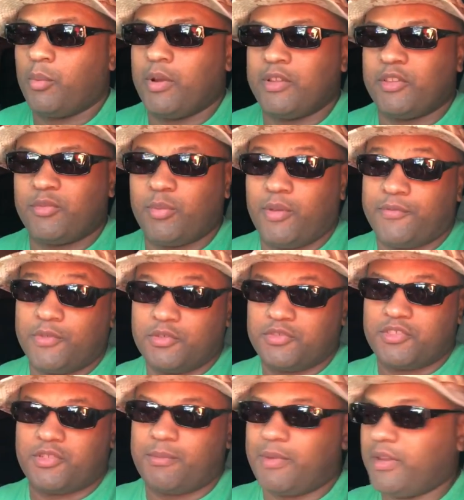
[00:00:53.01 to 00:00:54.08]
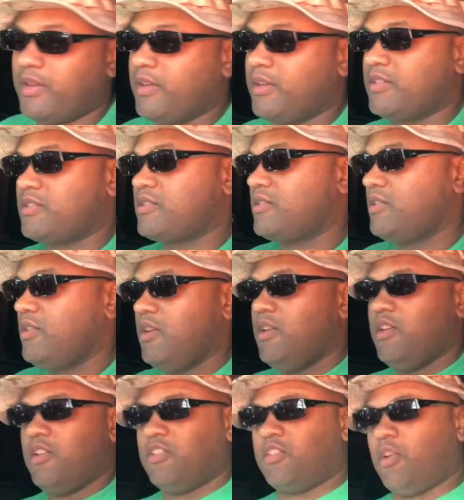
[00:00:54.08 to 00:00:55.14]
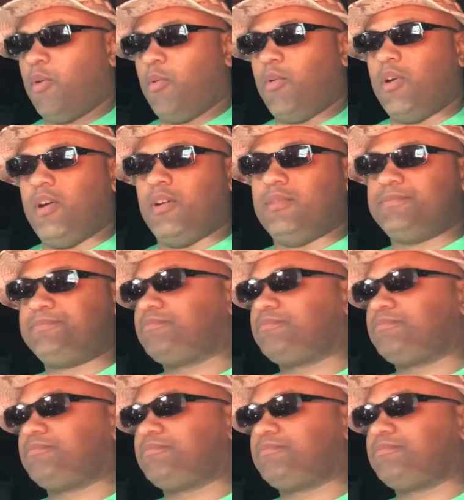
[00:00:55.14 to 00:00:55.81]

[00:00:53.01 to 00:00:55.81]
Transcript: way Swift uses them, I guess. So